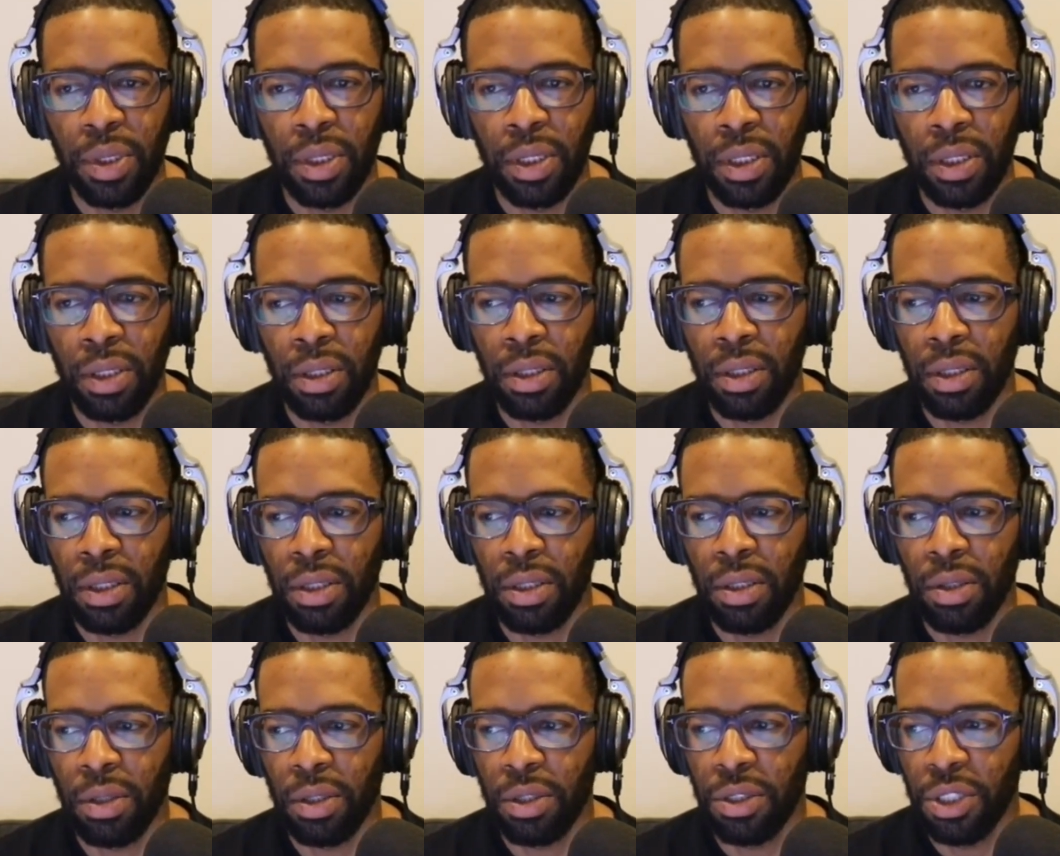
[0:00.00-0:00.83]
And it
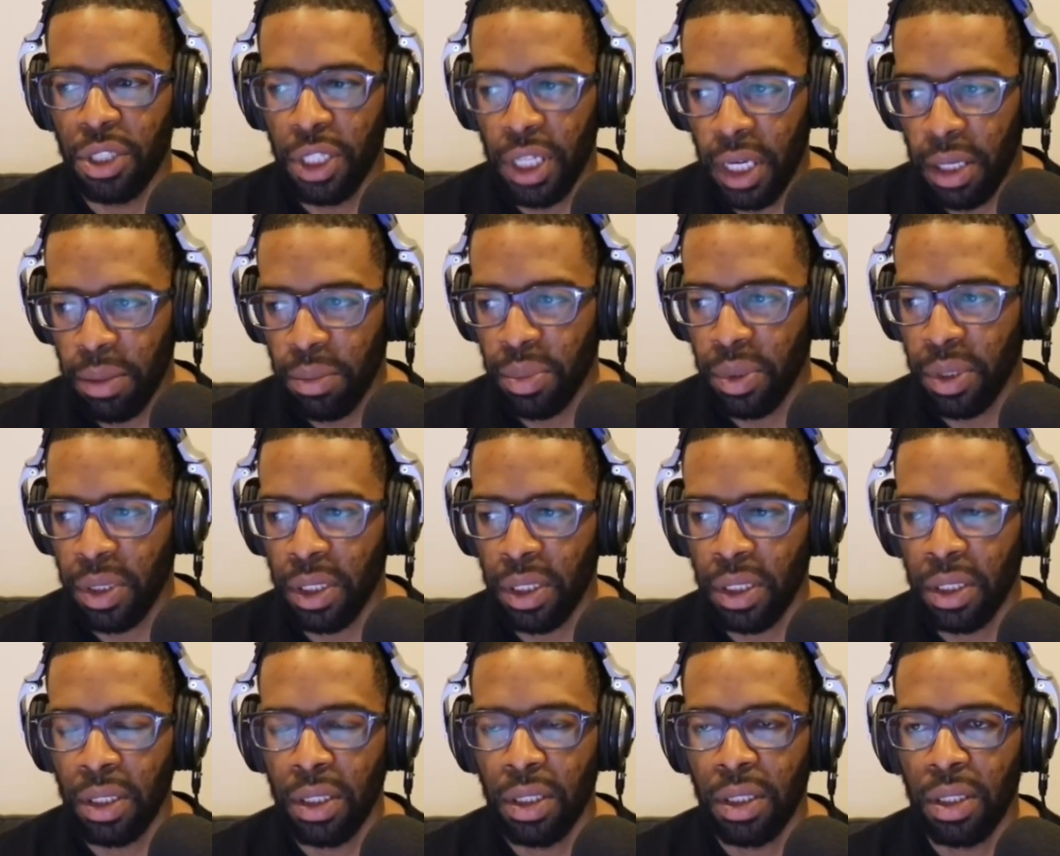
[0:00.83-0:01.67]
made me think to
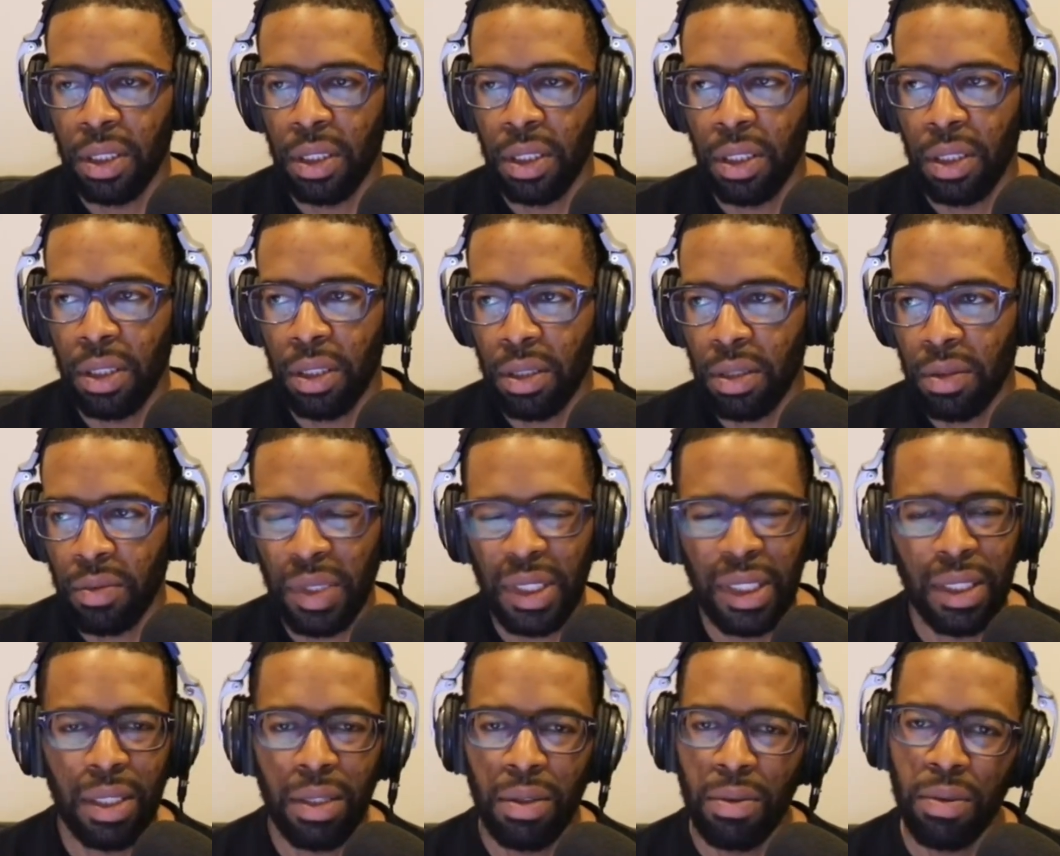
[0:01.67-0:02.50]
myself, I was like,
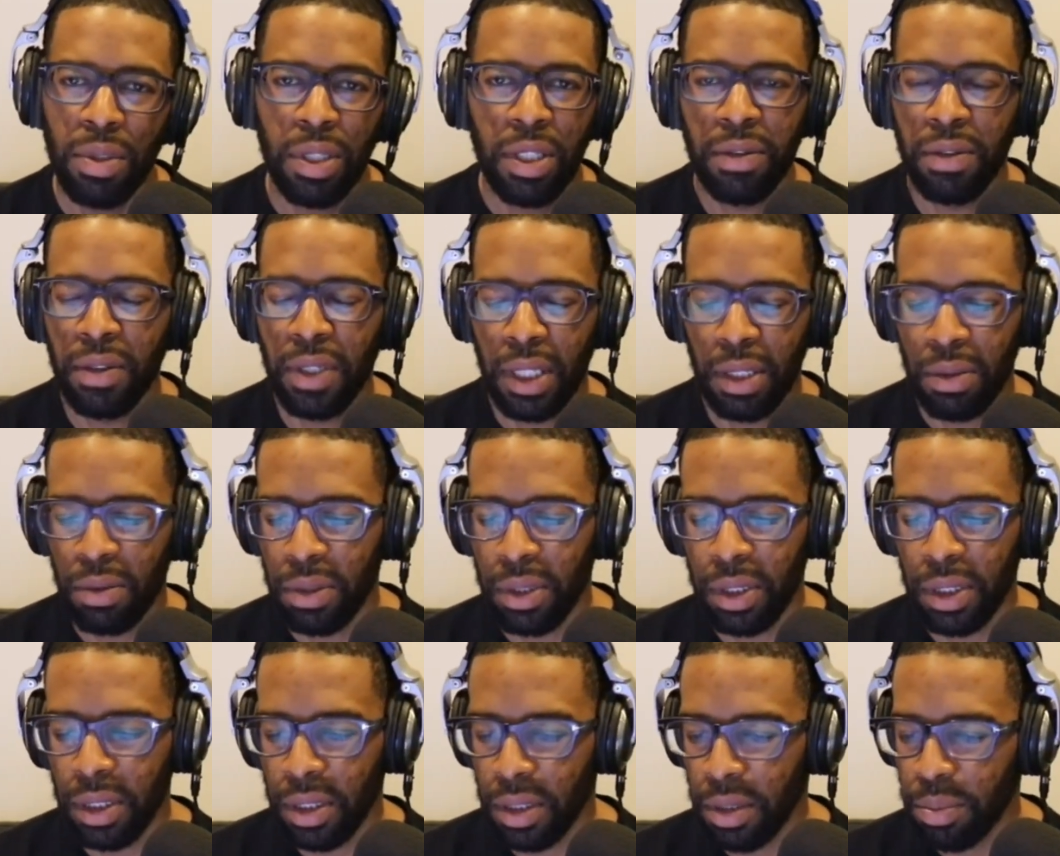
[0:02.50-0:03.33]
people didn't
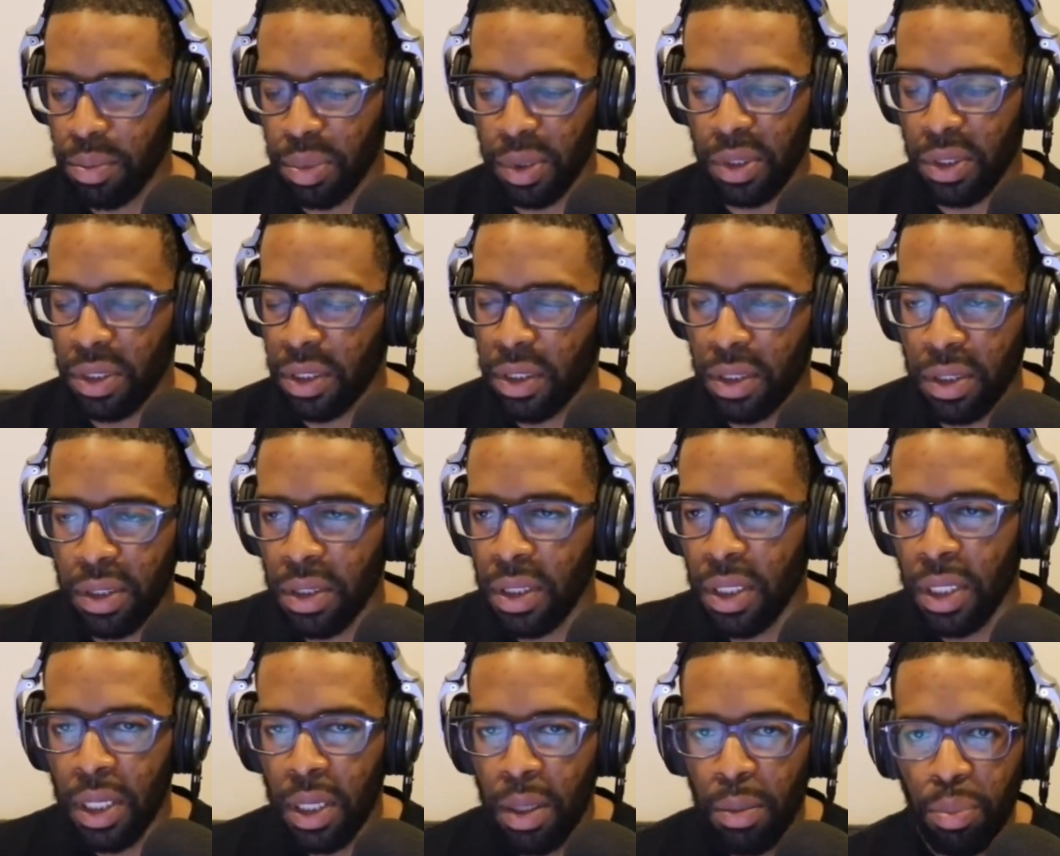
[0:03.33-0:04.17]
call me dumb,
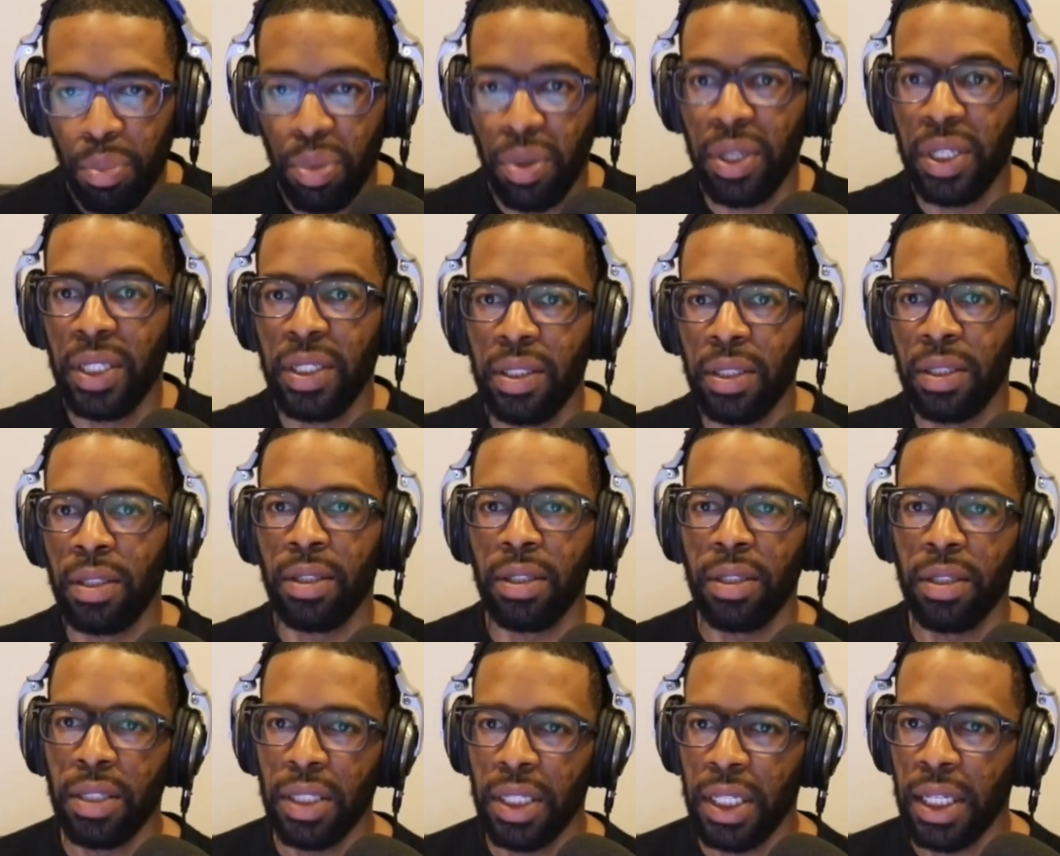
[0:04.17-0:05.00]
but I saw
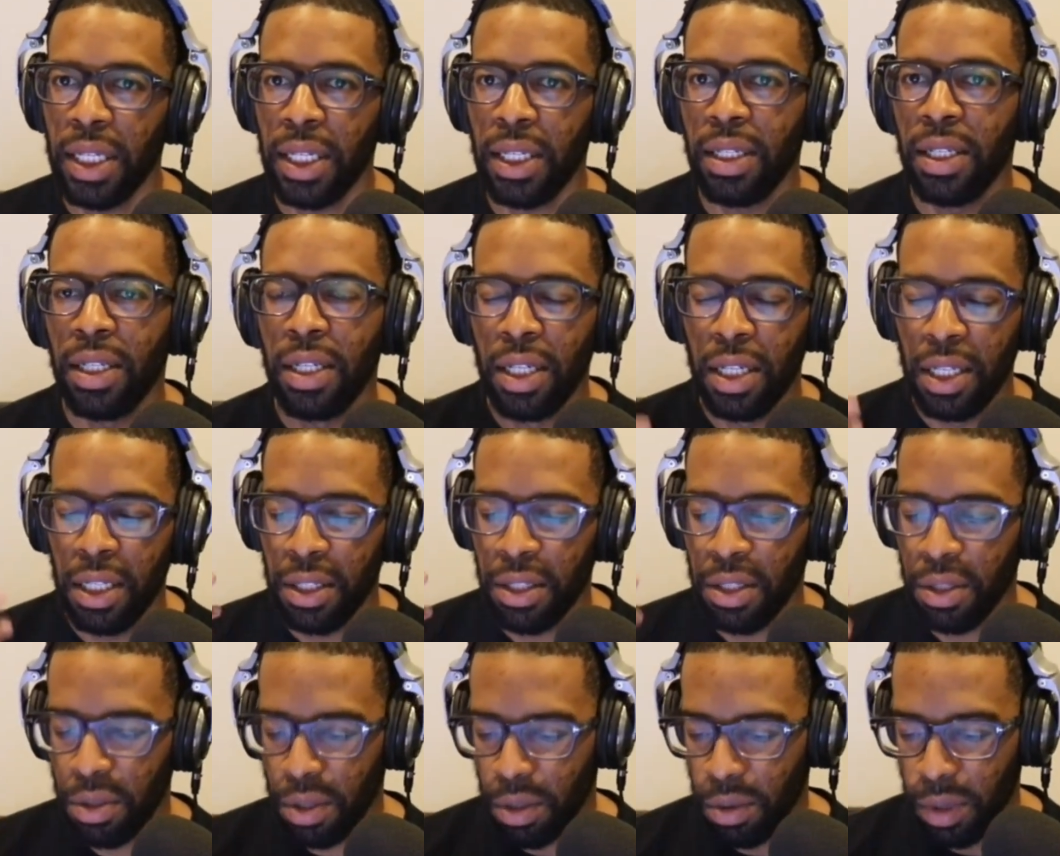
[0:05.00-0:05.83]
myself as that
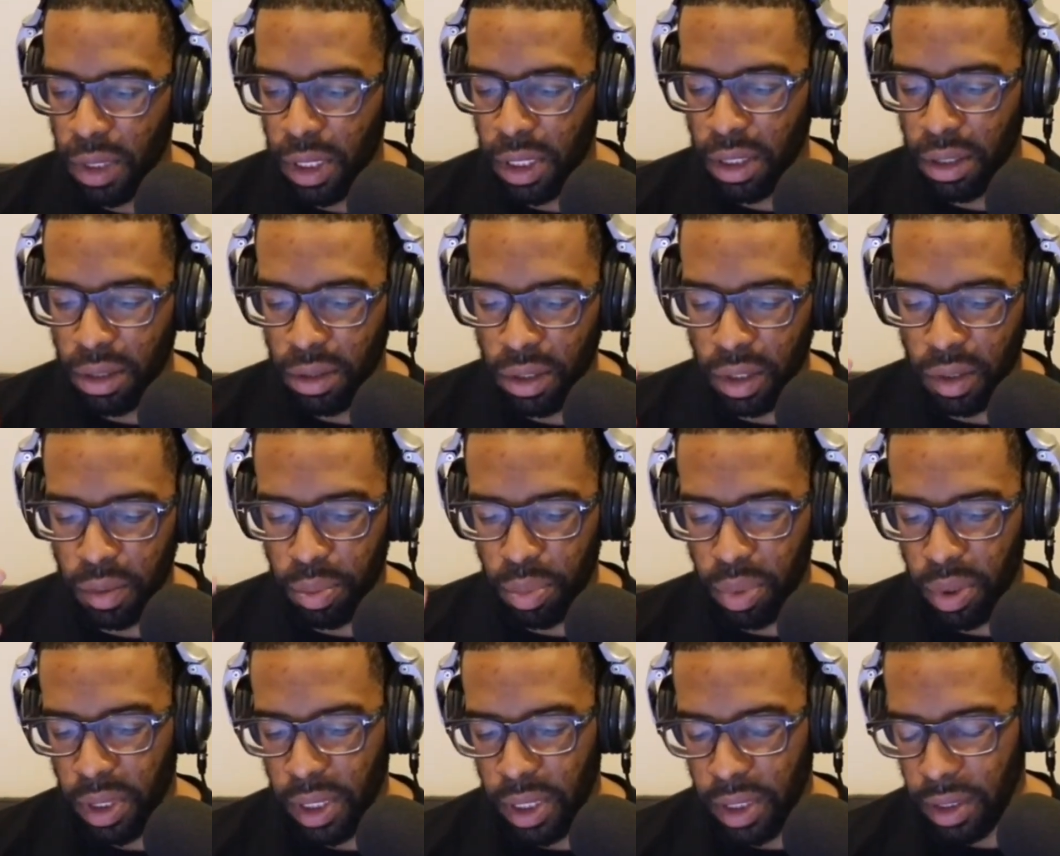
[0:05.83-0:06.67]
dumb kid
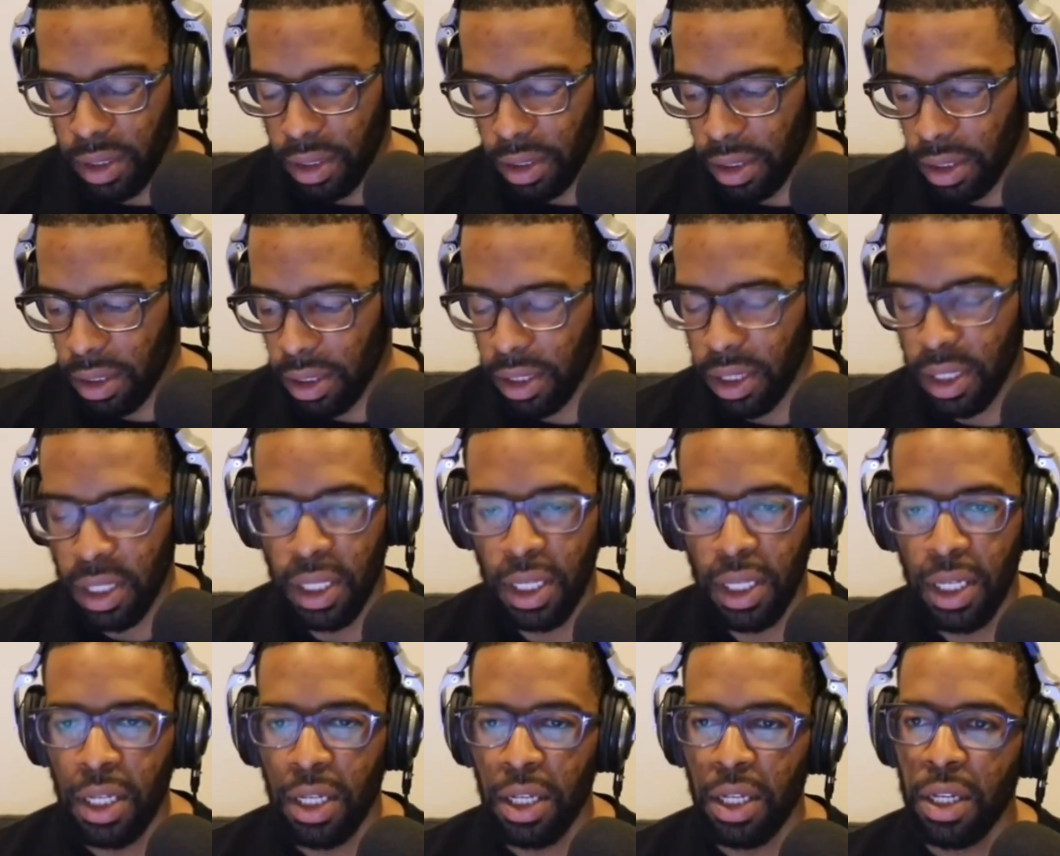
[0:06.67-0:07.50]
because I
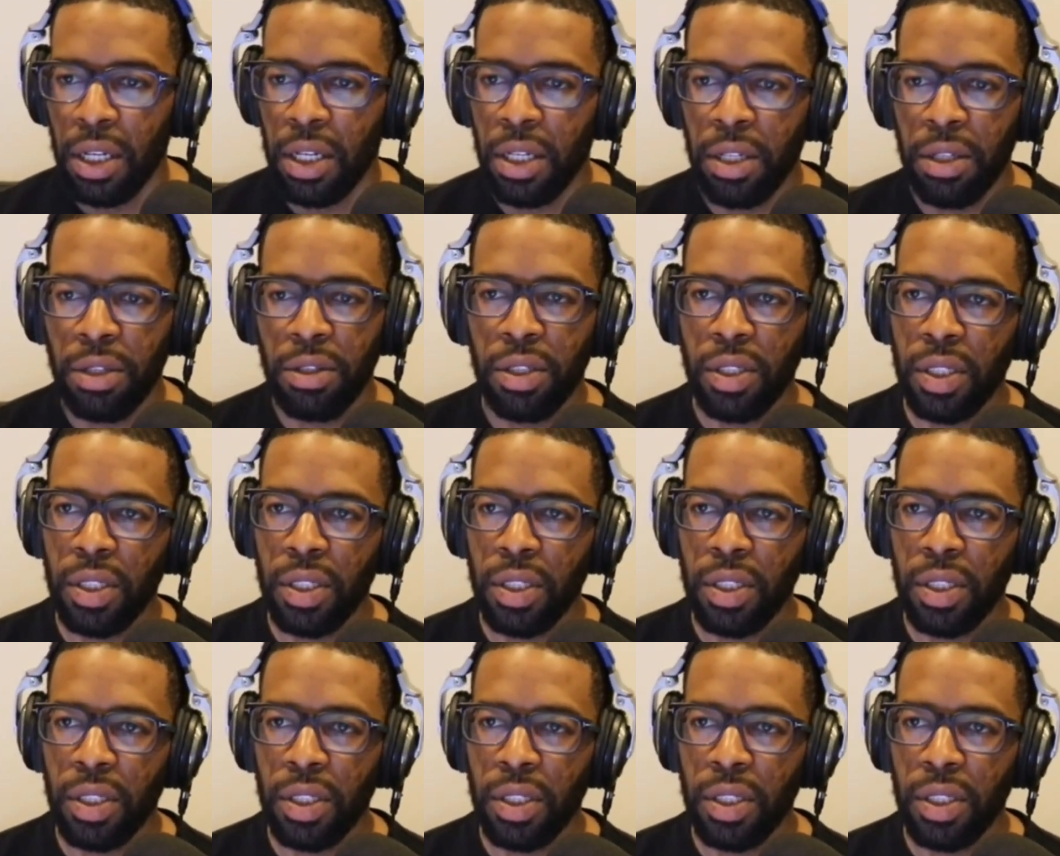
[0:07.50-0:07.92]
couldn't read.